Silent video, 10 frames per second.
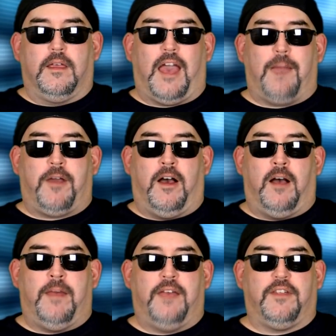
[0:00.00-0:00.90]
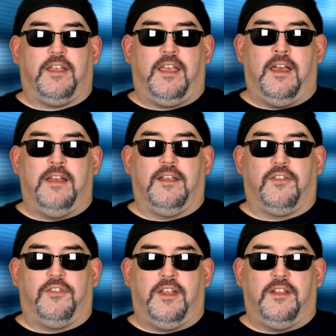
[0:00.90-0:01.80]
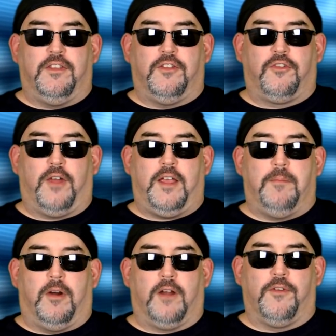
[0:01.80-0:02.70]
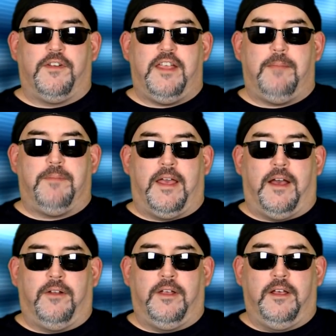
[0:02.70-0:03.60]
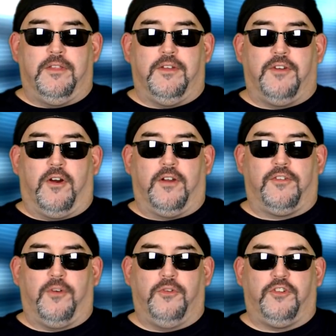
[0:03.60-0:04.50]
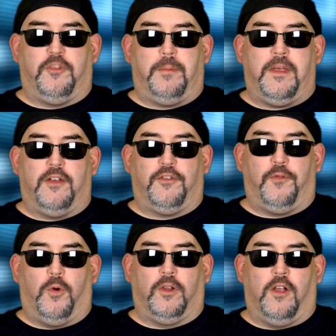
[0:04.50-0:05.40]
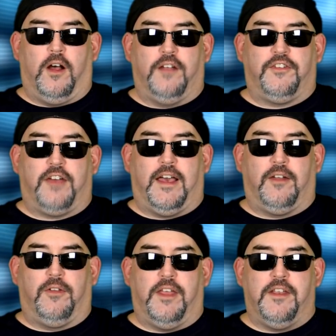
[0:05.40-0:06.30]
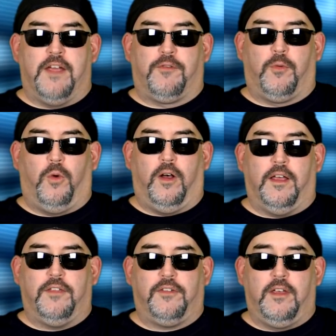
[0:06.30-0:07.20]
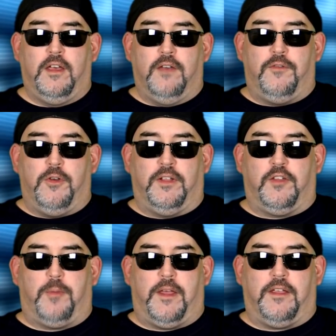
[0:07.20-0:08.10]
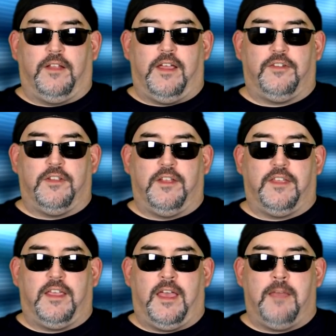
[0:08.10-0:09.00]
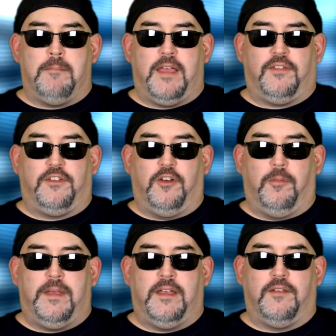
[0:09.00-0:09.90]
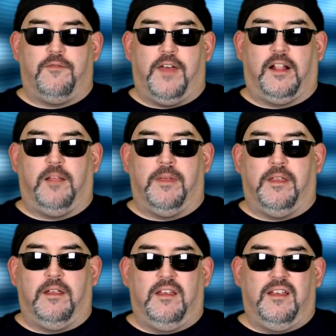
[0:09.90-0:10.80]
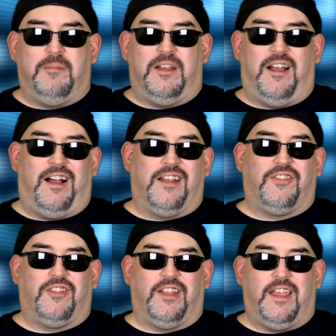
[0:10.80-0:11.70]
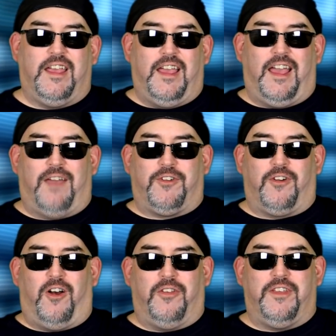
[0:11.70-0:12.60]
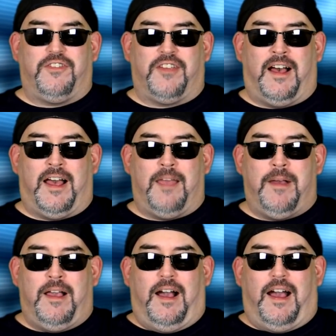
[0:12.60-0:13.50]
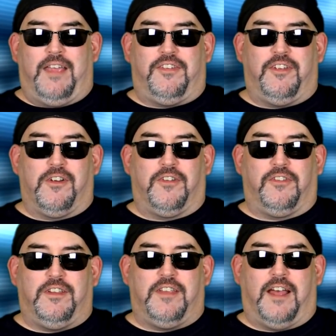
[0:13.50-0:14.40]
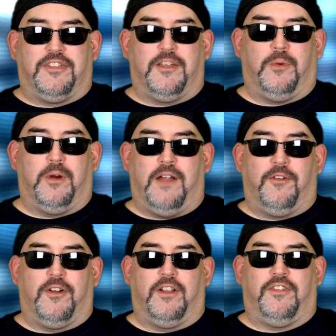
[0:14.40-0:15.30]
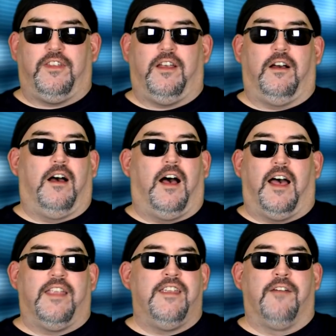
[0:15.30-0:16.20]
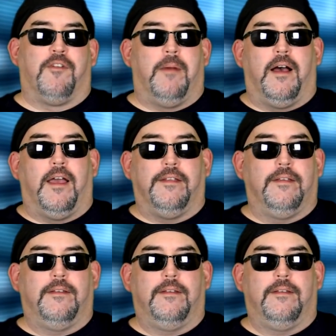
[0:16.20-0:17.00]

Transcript: Capcom has again extended the trademark for Deep Down, the Dark Souls' PS4 launch title that never was, fueling speculation that the game may still be in development. But honestly, after all this time, I seriously doubt that we're ever going to see... never mind.